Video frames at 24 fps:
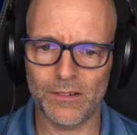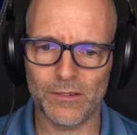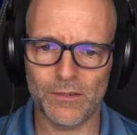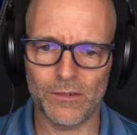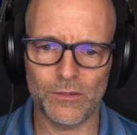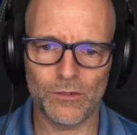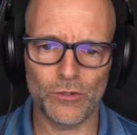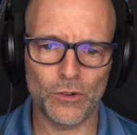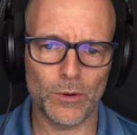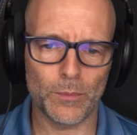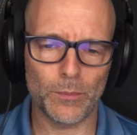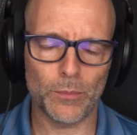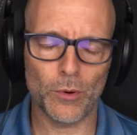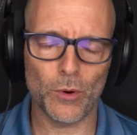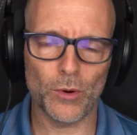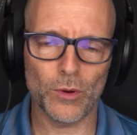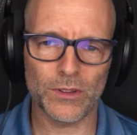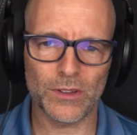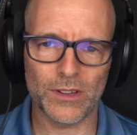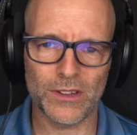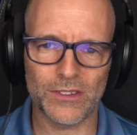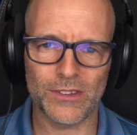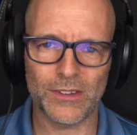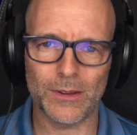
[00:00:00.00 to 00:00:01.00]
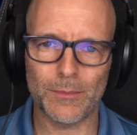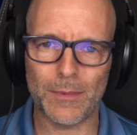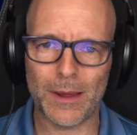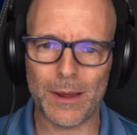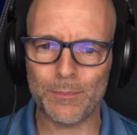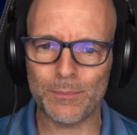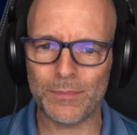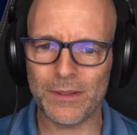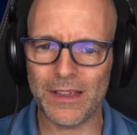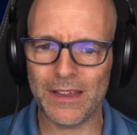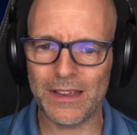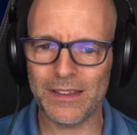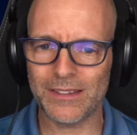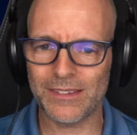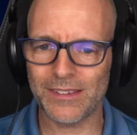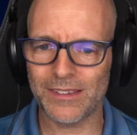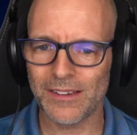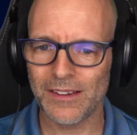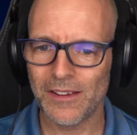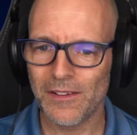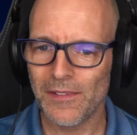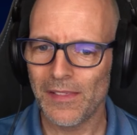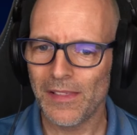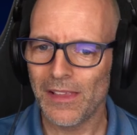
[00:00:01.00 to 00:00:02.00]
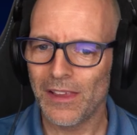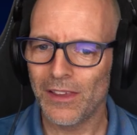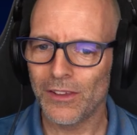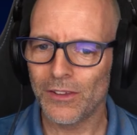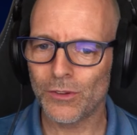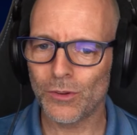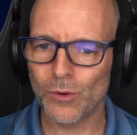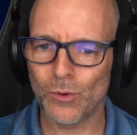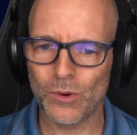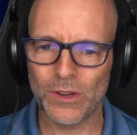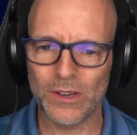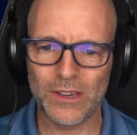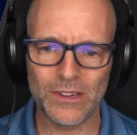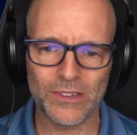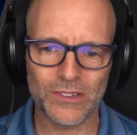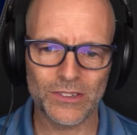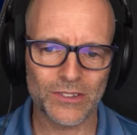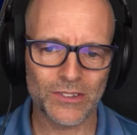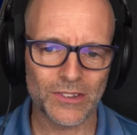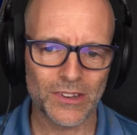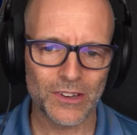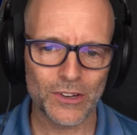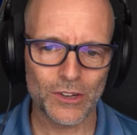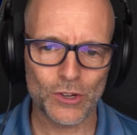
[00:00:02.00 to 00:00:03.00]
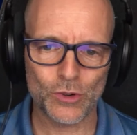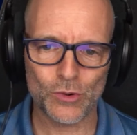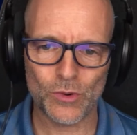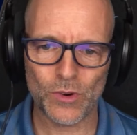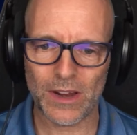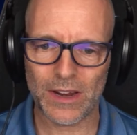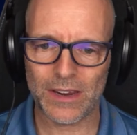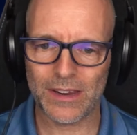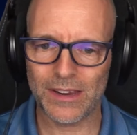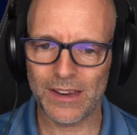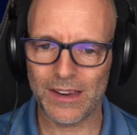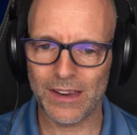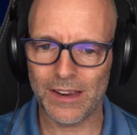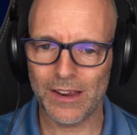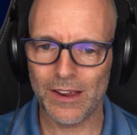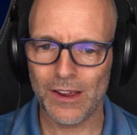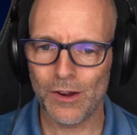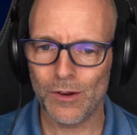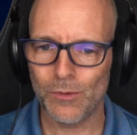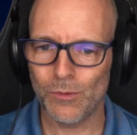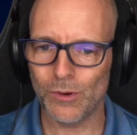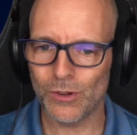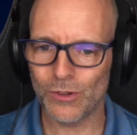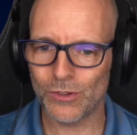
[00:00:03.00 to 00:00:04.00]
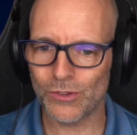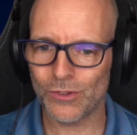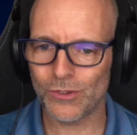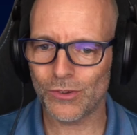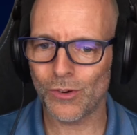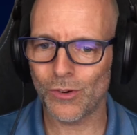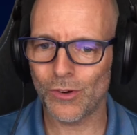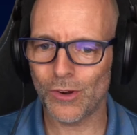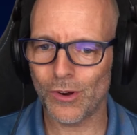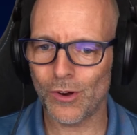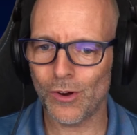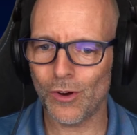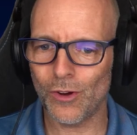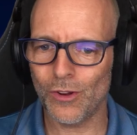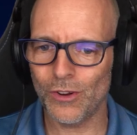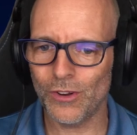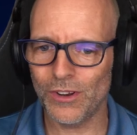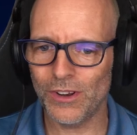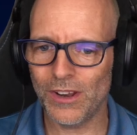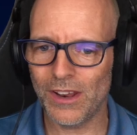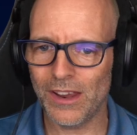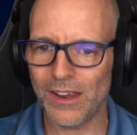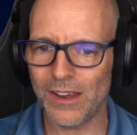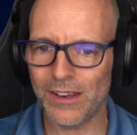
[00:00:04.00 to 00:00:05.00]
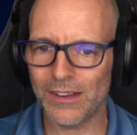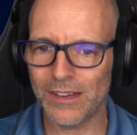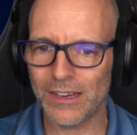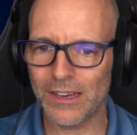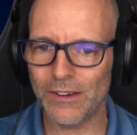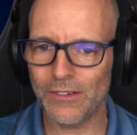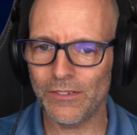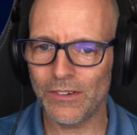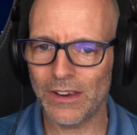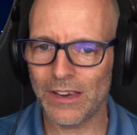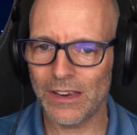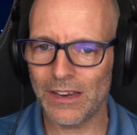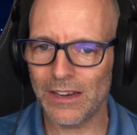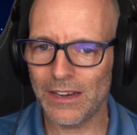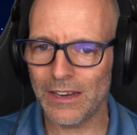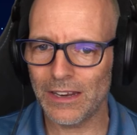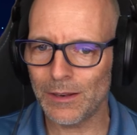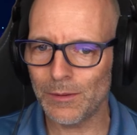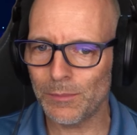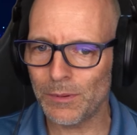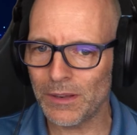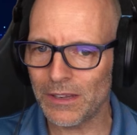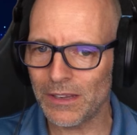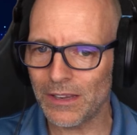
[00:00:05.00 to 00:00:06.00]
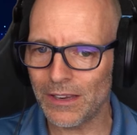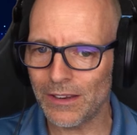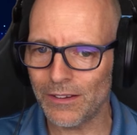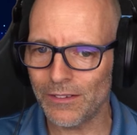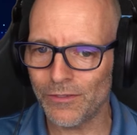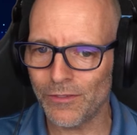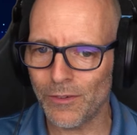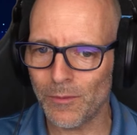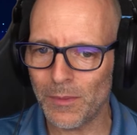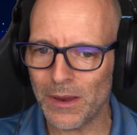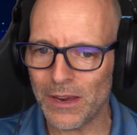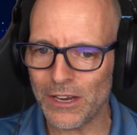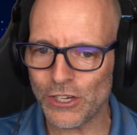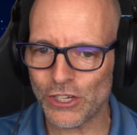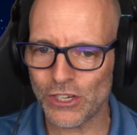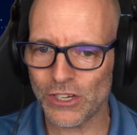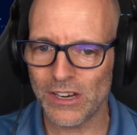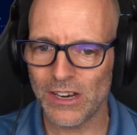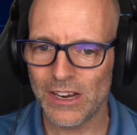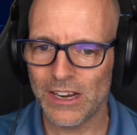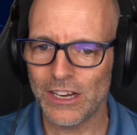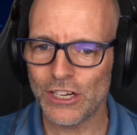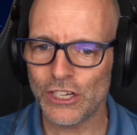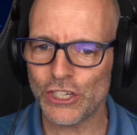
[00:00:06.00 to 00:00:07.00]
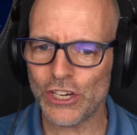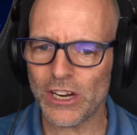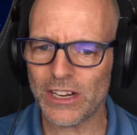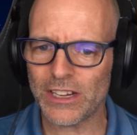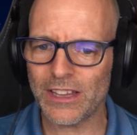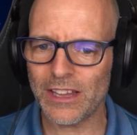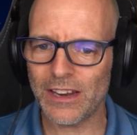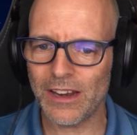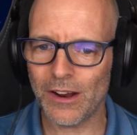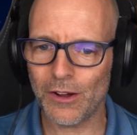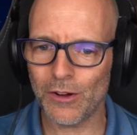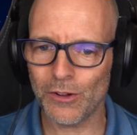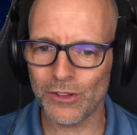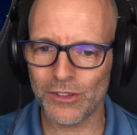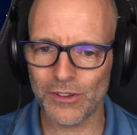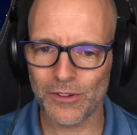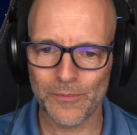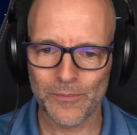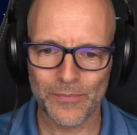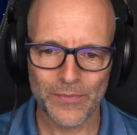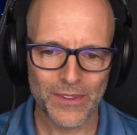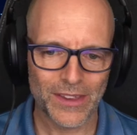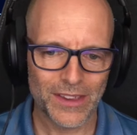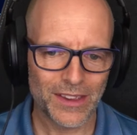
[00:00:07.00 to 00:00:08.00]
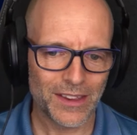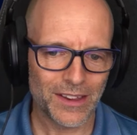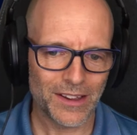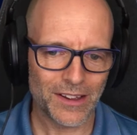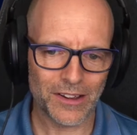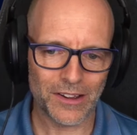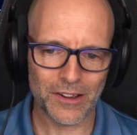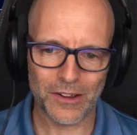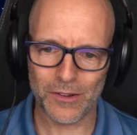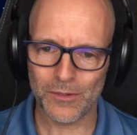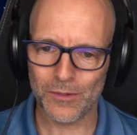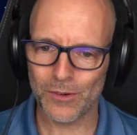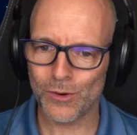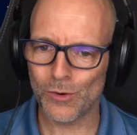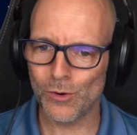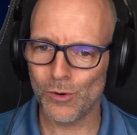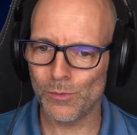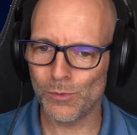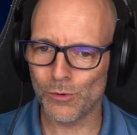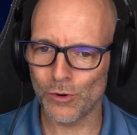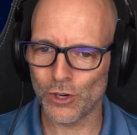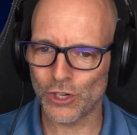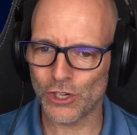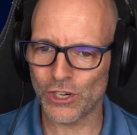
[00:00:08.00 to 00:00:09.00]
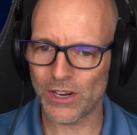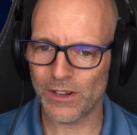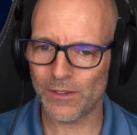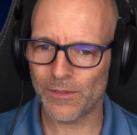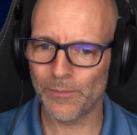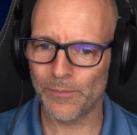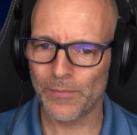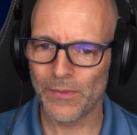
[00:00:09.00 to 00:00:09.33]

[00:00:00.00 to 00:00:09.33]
reported some updates. So he's tracking what's going on there and giving a little bit information. Check that out. Cool project.